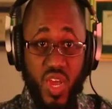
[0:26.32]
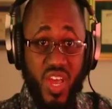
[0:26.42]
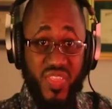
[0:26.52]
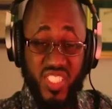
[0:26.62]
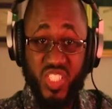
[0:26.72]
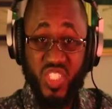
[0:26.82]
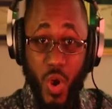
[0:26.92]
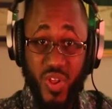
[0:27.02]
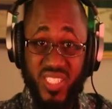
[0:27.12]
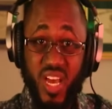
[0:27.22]
This is
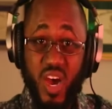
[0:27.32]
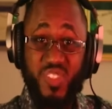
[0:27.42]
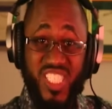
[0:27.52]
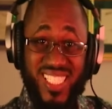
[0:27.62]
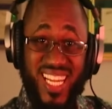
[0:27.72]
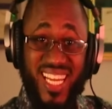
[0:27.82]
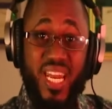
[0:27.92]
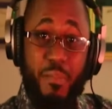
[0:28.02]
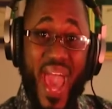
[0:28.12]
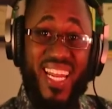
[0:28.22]
courtesy of Jesseline
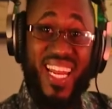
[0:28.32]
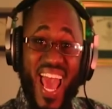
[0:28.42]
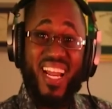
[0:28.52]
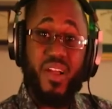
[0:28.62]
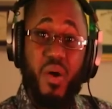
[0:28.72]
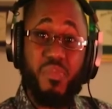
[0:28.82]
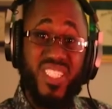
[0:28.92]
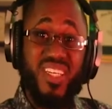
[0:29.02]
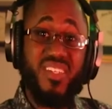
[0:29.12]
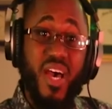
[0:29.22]
Madden at
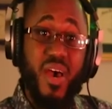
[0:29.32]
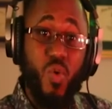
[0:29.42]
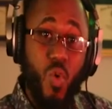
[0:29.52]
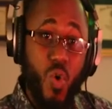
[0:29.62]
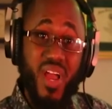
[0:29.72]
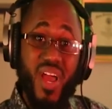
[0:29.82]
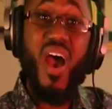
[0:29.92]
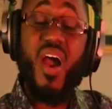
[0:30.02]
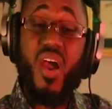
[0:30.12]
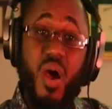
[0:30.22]
CompTIA.org.
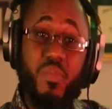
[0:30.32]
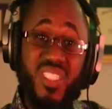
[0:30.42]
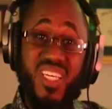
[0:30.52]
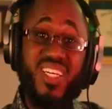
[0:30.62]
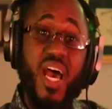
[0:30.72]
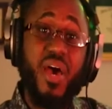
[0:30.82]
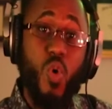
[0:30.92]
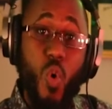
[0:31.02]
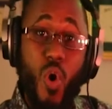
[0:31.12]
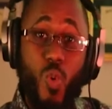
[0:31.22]

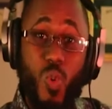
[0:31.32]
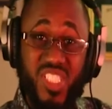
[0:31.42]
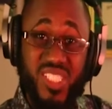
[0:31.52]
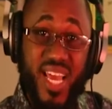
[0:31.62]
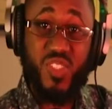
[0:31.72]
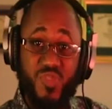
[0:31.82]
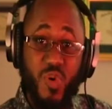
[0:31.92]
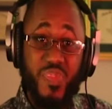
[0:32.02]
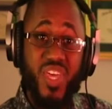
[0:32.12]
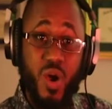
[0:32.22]
CompTIA.org, which stands for
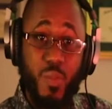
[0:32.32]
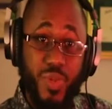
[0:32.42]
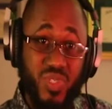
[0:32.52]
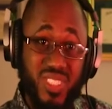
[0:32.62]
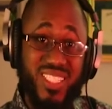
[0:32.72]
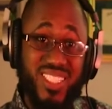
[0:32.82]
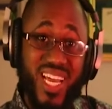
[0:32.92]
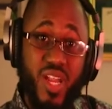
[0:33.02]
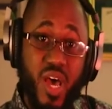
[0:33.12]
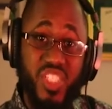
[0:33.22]
the Computing
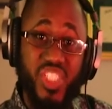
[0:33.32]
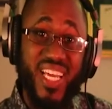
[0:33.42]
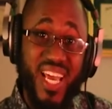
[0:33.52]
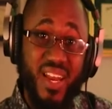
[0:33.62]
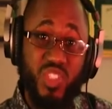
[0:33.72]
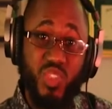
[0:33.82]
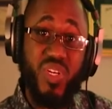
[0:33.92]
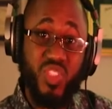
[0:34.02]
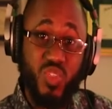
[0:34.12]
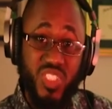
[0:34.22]
Technology Industry
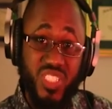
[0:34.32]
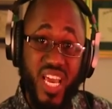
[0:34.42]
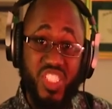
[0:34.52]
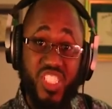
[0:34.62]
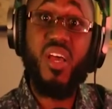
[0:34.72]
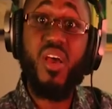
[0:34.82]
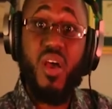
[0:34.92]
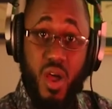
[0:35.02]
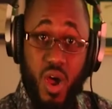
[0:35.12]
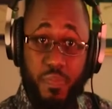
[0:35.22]
Association,
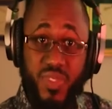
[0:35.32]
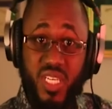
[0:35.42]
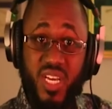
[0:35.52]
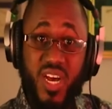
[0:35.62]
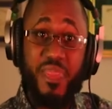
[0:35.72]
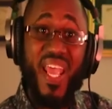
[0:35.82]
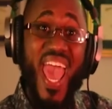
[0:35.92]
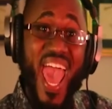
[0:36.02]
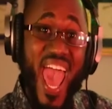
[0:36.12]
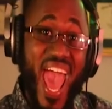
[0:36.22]
CompTIA,
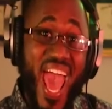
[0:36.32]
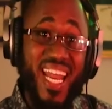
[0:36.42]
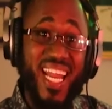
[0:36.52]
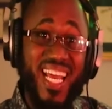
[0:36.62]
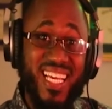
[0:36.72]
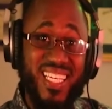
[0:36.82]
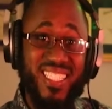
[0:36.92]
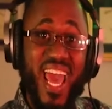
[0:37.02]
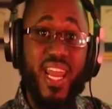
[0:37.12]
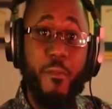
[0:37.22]
and is
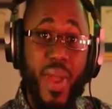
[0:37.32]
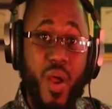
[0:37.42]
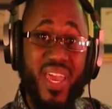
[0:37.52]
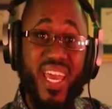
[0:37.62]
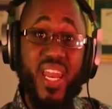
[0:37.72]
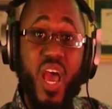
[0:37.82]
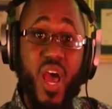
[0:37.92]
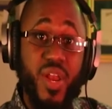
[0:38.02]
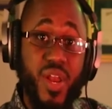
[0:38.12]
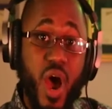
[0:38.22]
an American
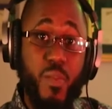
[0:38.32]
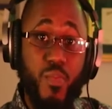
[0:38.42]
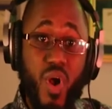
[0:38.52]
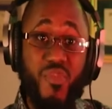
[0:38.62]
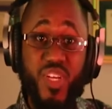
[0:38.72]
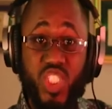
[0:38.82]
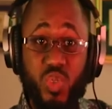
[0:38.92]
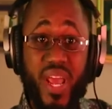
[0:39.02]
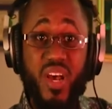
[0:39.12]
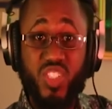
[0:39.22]
nonprofit
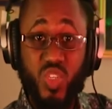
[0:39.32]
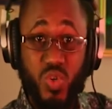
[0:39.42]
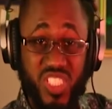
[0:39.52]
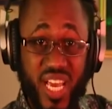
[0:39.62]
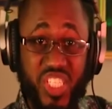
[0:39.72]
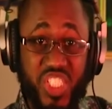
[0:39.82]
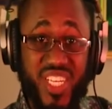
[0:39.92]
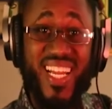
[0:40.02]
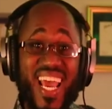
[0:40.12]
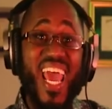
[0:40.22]
trade association
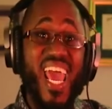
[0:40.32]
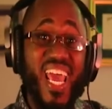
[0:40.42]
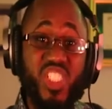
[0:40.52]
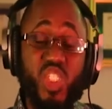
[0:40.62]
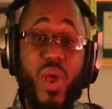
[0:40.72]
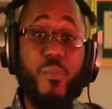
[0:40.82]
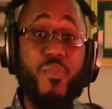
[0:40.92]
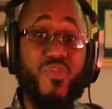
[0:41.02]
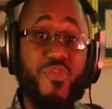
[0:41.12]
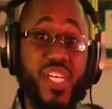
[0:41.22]
issuing
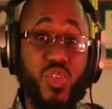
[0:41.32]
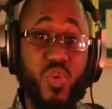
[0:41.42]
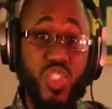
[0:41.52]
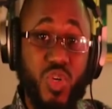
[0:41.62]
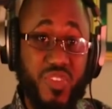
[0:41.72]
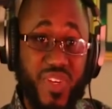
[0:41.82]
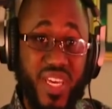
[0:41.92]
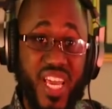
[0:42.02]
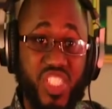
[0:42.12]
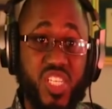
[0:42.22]
professional
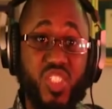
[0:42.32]
certifications